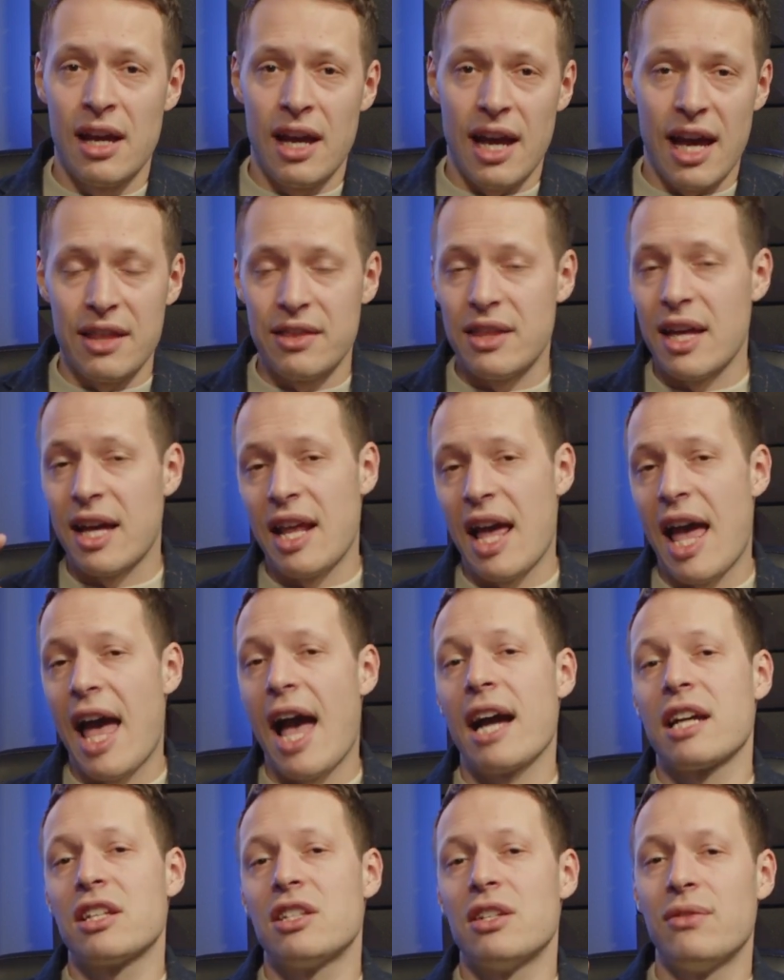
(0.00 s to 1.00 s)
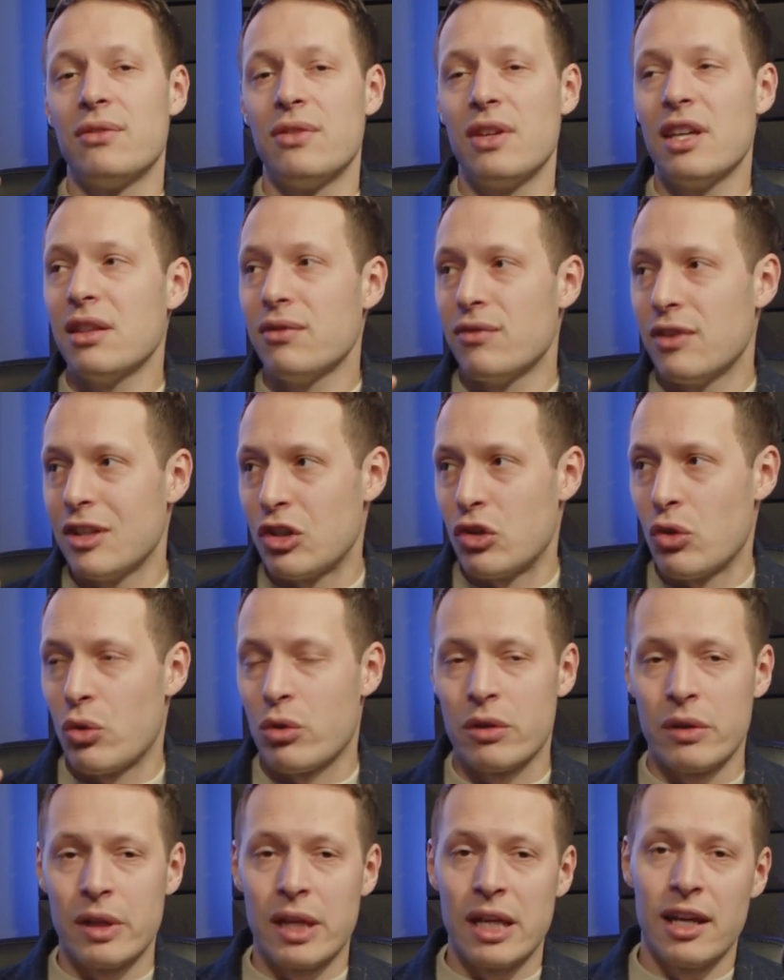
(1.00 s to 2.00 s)
and that active
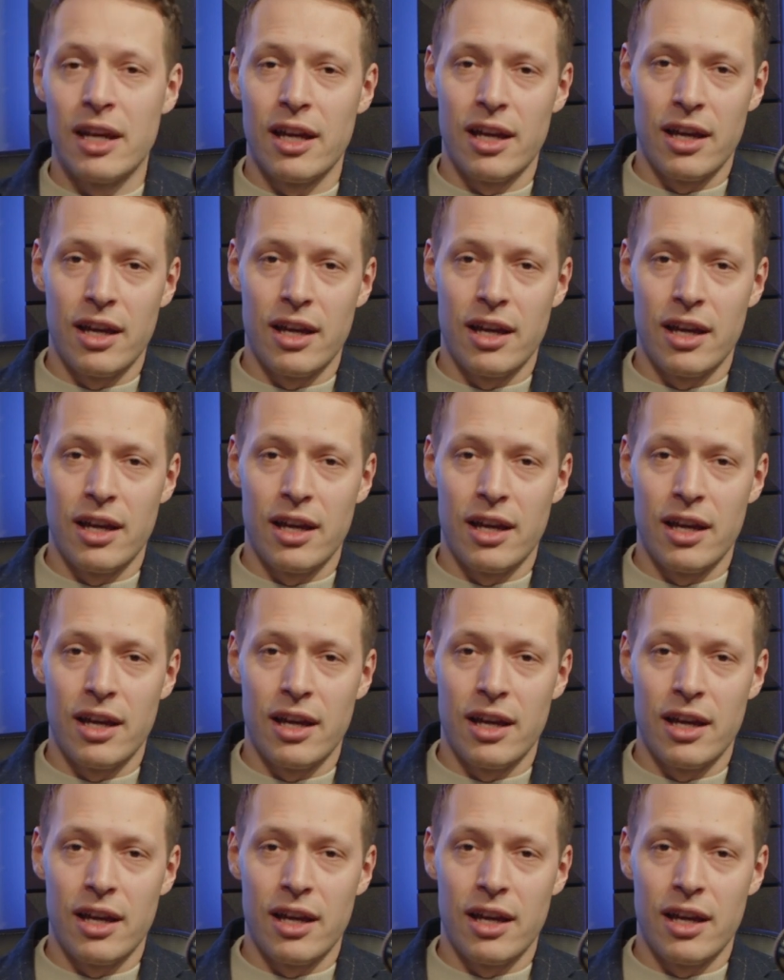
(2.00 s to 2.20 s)
inventory